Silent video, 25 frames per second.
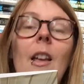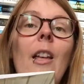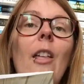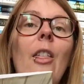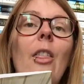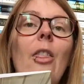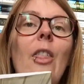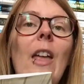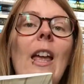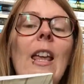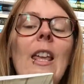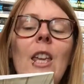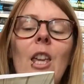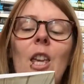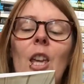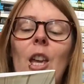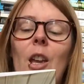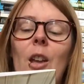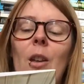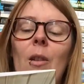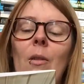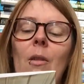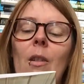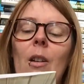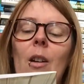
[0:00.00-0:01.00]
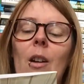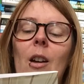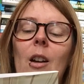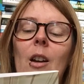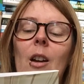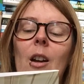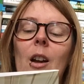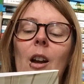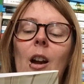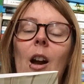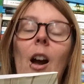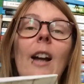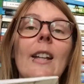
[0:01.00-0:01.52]
Thank you.
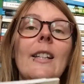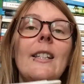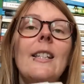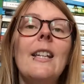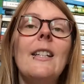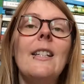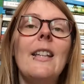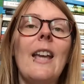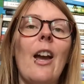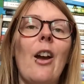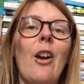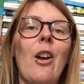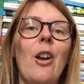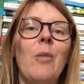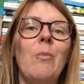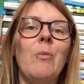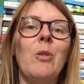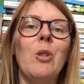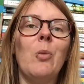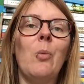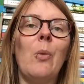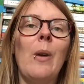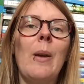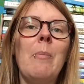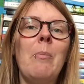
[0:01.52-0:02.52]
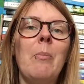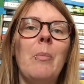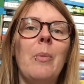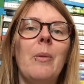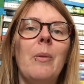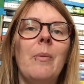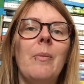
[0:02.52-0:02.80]
I did get home to Wimp.